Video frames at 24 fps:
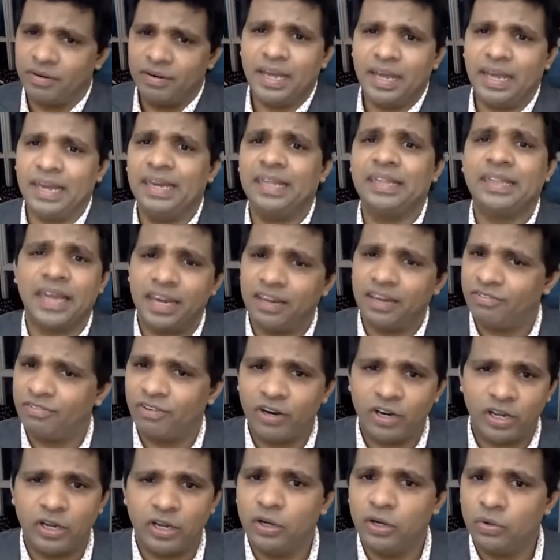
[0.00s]
daily 30,
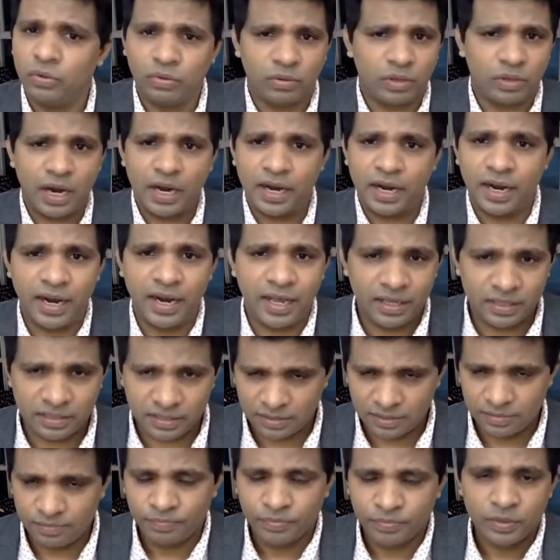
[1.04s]
40 you do, 100
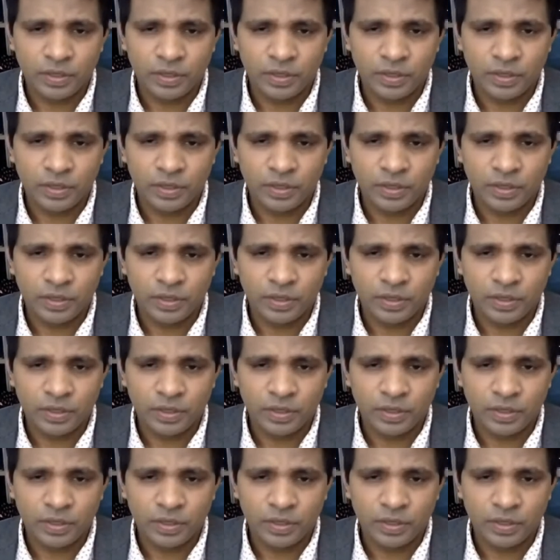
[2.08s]
days,